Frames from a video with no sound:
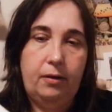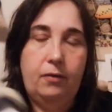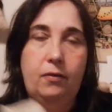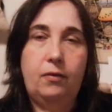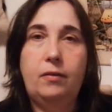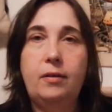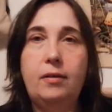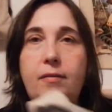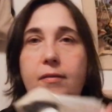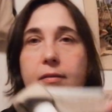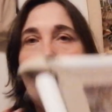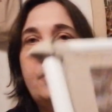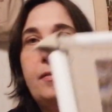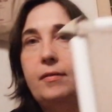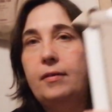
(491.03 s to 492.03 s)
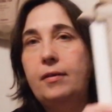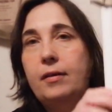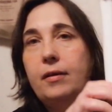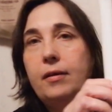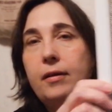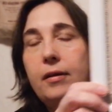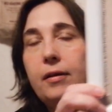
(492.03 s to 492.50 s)
So this is
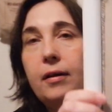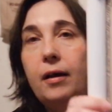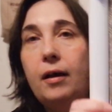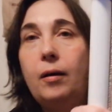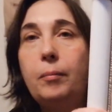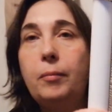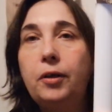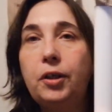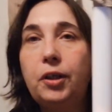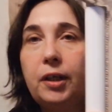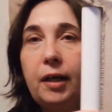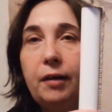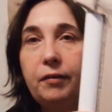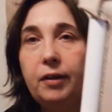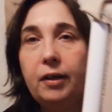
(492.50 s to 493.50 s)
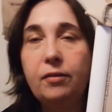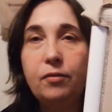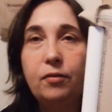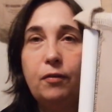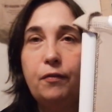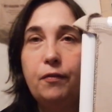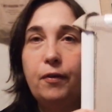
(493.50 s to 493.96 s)
how much I've done
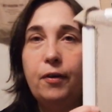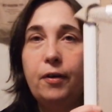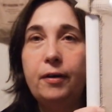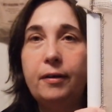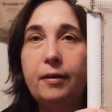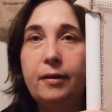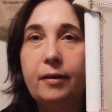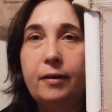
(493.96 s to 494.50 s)
so far.